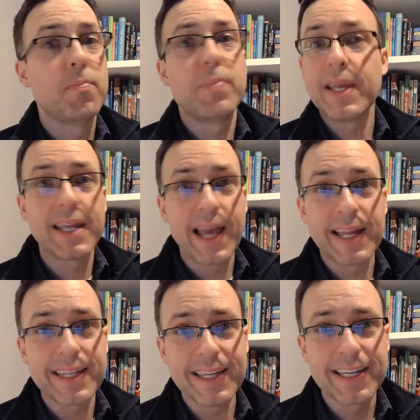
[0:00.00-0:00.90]
big
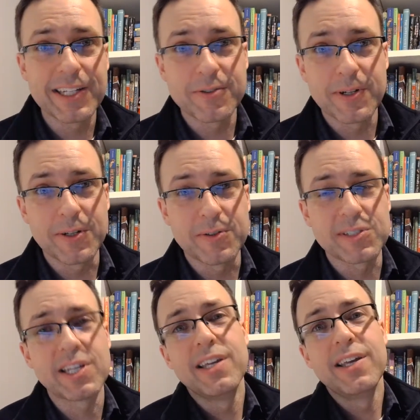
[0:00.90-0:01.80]
idea
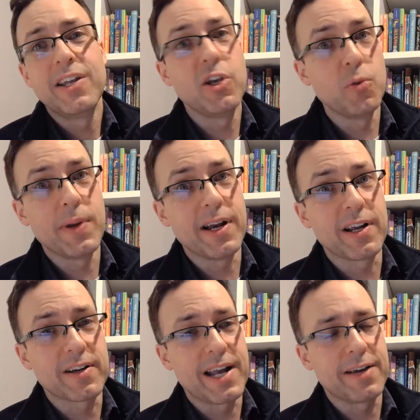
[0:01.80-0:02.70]
introduced, new
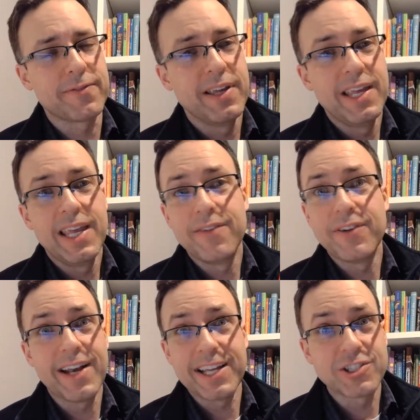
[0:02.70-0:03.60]
paragraph. If
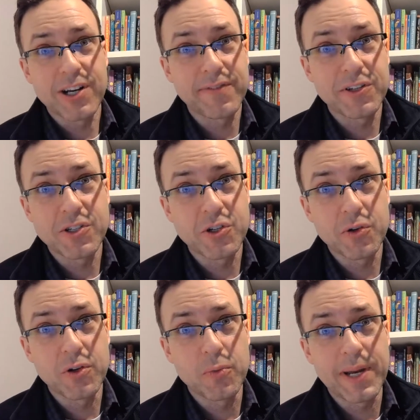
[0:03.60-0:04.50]
you're not sure if you should do a
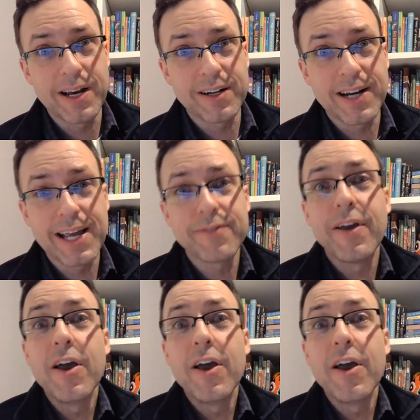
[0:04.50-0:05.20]
new paragraph.